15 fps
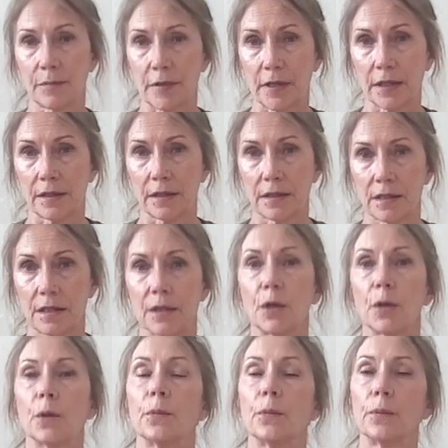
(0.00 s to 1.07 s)
practice
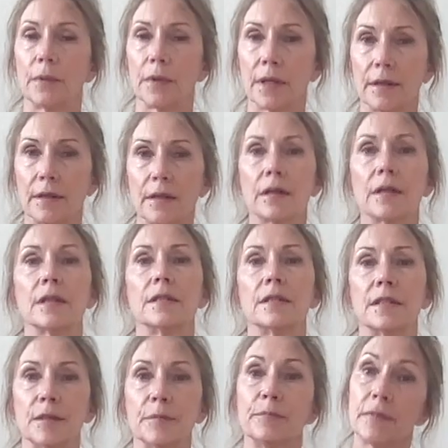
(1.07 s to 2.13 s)
with
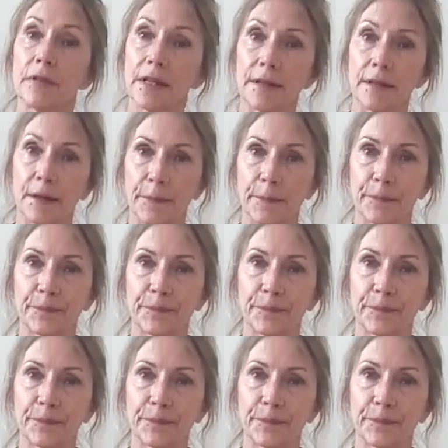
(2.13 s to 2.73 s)
deep breathing.